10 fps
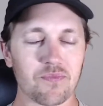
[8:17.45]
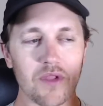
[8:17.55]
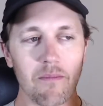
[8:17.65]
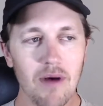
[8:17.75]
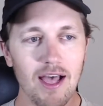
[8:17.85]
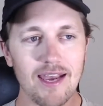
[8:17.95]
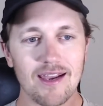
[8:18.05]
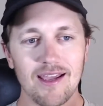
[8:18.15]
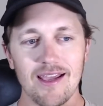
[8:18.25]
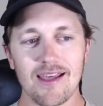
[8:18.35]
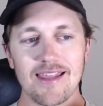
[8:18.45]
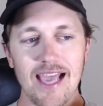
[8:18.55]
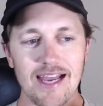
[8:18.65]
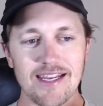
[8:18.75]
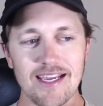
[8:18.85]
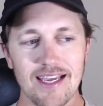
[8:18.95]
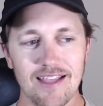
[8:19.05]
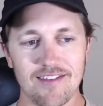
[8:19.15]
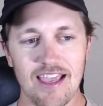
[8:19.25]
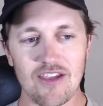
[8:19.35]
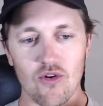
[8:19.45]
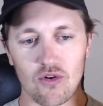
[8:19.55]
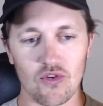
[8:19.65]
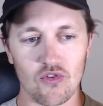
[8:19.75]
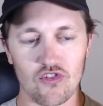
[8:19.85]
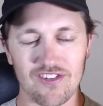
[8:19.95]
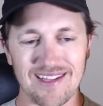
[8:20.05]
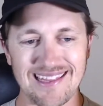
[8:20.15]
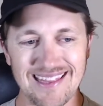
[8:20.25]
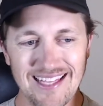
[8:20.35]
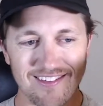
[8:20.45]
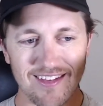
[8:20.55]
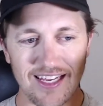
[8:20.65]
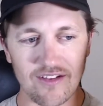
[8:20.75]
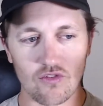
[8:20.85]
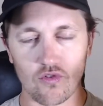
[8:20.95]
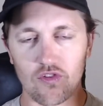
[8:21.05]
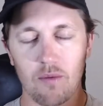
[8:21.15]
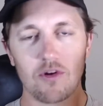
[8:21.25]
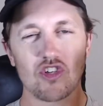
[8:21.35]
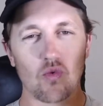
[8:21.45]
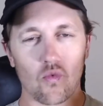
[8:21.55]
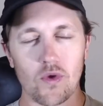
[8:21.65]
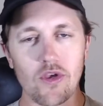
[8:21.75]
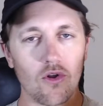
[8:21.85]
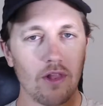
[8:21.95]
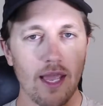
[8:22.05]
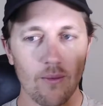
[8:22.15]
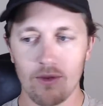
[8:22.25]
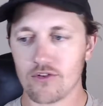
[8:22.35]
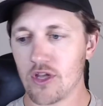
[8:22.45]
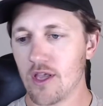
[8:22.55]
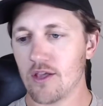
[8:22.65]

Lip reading: but the idea is that you're just listening to so much real language.